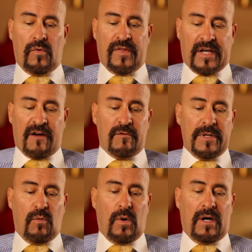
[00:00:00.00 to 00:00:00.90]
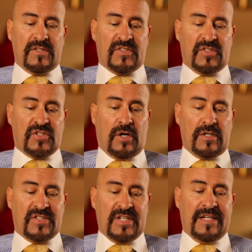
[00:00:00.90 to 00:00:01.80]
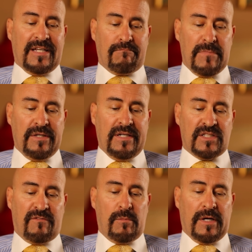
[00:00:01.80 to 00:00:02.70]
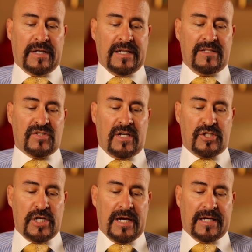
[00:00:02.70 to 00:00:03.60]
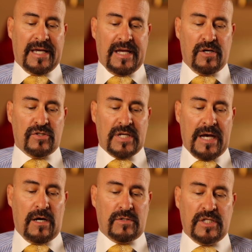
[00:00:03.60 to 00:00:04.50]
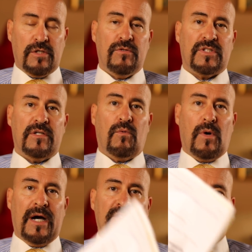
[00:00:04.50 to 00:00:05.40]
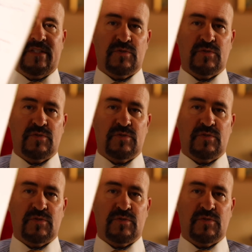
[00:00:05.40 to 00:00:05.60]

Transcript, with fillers: The government wants to start sending millions of Americans a check. Here's how to use it wisely.